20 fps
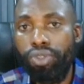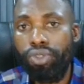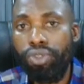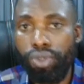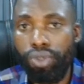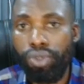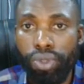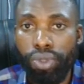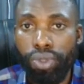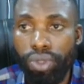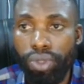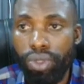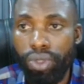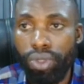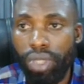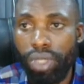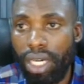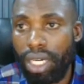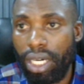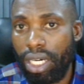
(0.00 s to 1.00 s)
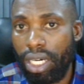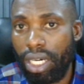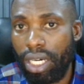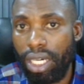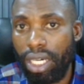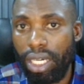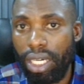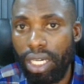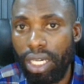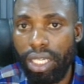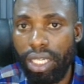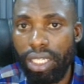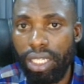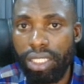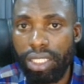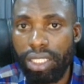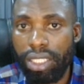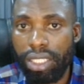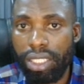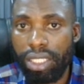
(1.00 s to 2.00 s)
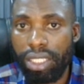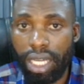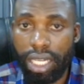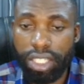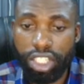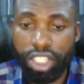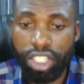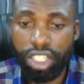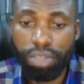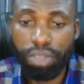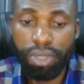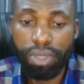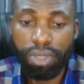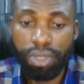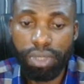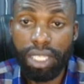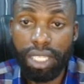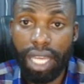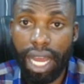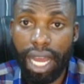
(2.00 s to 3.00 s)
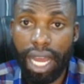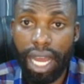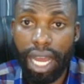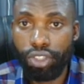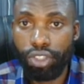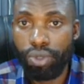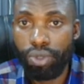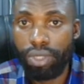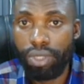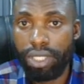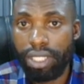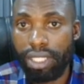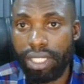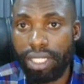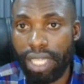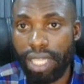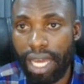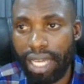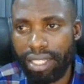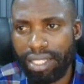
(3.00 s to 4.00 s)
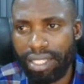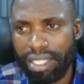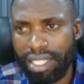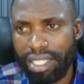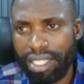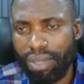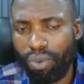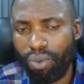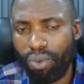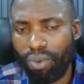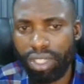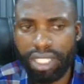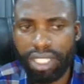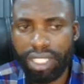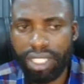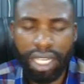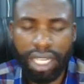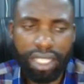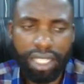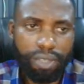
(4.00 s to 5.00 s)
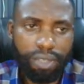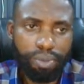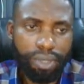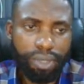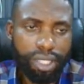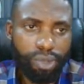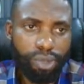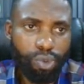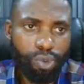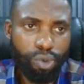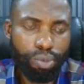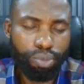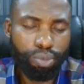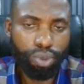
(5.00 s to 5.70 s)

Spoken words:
to ChatGPT and use it and see what ChatGPT will